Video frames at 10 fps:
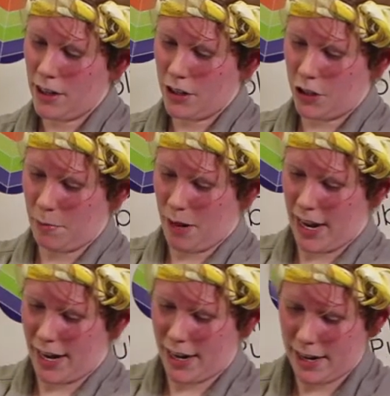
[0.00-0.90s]
to
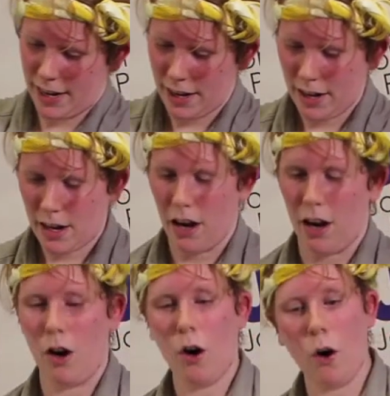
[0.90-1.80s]
make
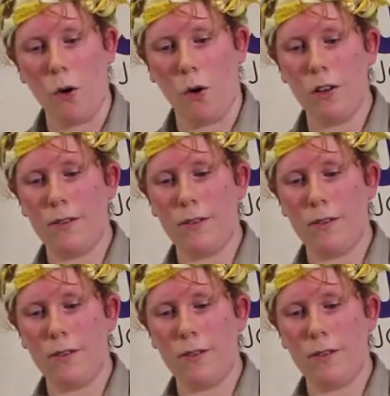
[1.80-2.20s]
a hole